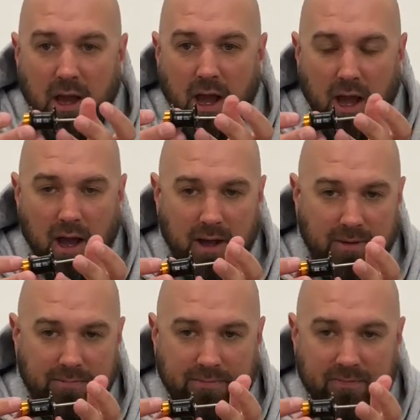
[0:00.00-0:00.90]

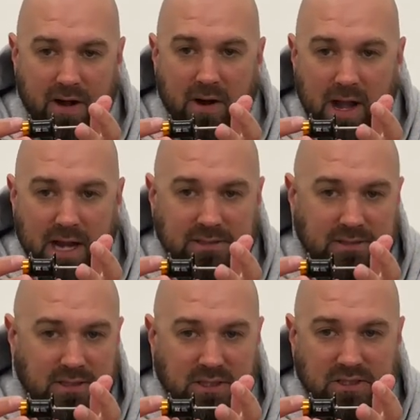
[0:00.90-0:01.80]
uh,
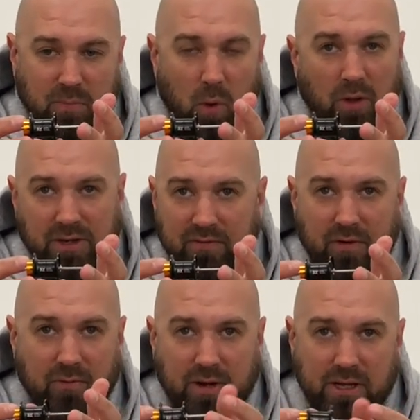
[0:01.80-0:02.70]
variations of this spool and
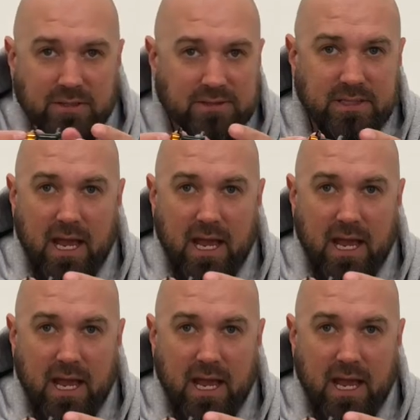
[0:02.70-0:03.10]
different reels,